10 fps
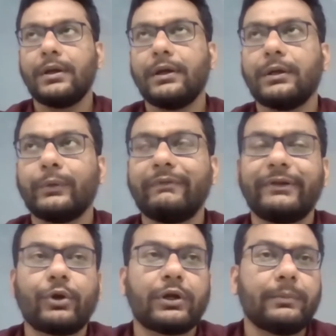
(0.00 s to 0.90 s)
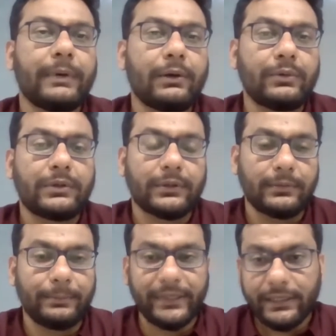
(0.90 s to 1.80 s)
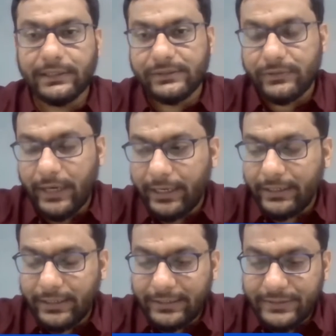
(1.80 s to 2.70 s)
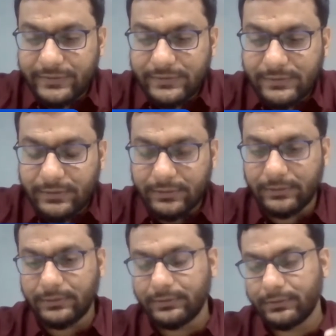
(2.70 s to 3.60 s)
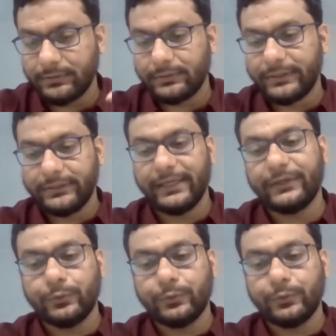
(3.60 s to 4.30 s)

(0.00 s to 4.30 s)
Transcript: when we talk about beacons, right, it is they are